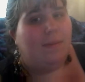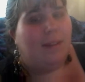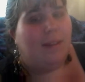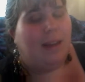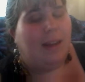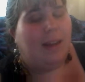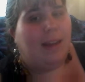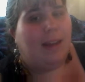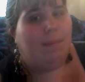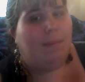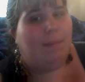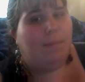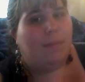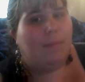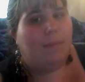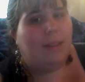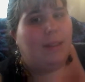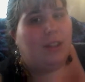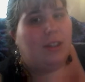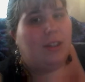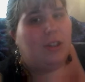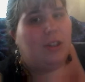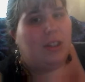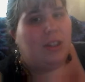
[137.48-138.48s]
uh,
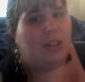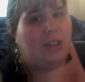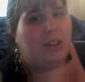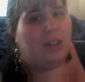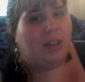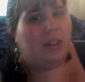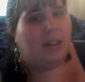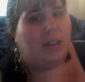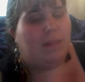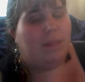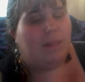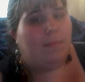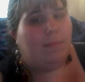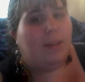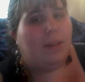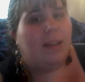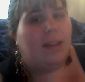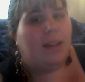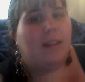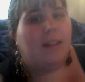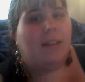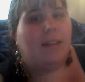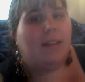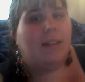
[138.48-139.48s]
stitching time
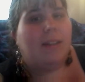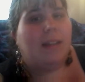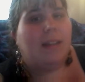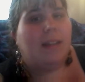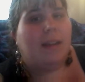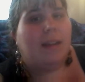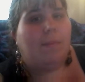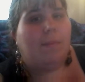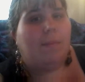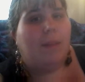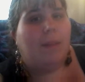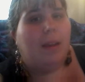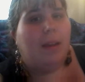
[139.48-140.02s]
because um,